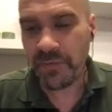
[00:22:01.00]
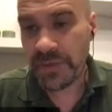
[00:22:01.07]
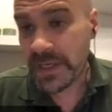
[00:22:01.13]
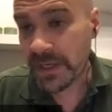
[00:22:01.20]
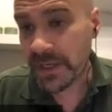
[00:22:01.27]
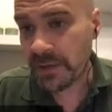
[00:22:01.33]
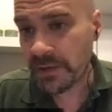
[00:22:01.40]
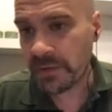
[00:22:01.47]

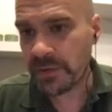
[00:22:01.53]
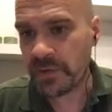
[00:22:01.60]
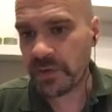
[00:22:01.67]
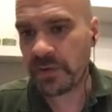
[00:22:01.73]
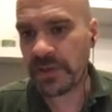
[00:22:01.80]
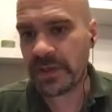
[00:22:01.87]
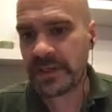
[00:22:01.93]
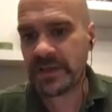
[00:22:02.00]
reticular
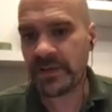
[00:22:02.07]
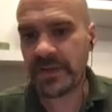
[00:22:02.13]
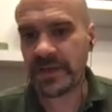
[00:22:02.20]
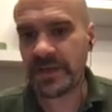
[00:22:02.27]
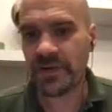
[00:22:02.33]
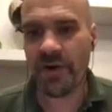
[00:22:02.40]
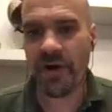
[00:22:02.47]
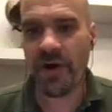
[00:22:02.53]
nucleus. So
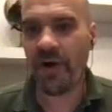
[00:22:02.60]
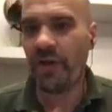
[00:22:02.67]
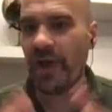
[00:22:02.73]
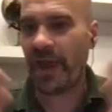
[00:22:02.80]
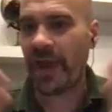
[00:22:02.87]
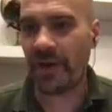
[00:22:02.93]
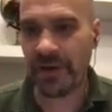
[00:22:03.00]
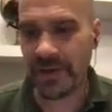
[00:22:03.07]
these are all
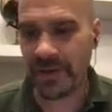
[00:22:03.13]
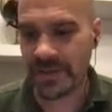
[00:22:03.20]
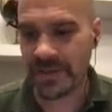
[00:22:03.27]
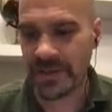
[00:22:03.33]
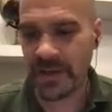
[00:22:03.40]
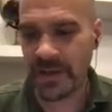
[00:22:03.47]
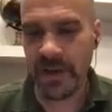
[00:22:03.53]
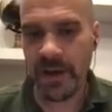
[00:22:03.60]

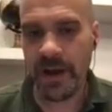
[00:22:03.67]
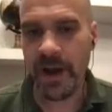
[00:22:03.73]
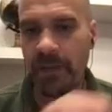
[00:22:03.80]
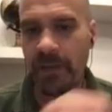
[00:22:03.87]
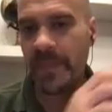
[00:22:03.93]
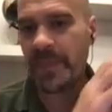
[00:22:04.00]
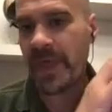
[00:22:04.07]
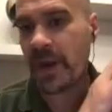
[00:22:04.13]
areas
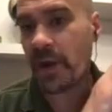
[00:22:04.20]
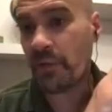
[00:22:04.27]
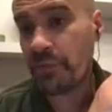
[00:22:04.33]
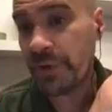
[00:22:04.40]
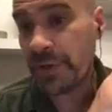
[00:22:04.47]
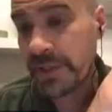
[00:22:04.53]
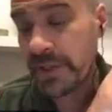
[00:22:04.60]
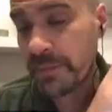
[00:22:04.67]
that are
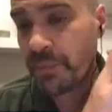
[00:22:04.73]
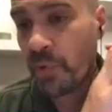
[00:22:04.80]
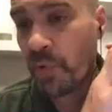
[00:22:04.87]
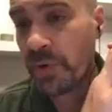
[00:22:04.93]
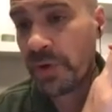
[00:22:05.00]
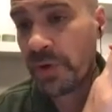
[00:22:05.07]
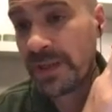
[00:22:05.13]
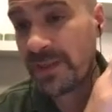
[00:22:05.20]
really
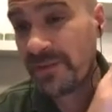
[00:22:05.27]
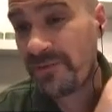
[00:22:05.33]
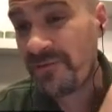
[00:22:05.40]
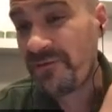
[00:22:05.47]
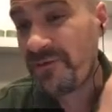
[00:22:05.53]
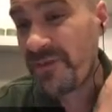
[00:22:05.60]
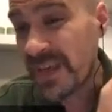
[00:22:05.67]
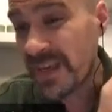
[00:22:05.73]
important in the
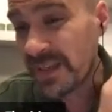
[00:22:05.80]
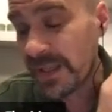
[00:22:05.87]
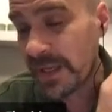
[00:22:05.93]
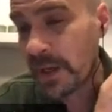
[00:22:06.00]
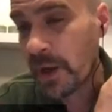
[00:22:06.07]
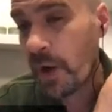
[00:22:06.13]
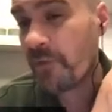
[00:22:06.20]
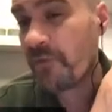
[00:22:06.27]

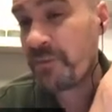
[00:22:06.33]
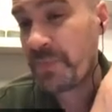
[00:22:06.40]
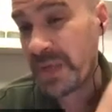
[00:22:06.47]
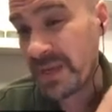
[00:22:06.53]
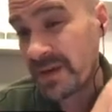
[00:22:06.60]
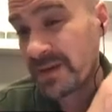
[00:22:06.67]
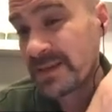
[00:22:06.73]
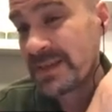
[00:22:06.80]
feeling of
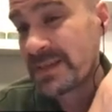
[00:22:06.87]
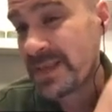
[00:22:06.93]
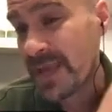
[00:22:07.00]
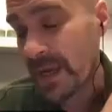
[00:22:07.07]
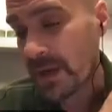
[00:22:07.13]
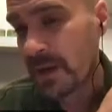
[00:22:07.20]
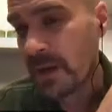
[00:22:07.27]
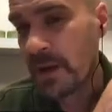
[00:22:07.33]
being
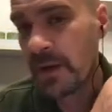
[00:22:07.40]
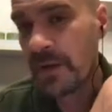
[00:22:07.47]
sick.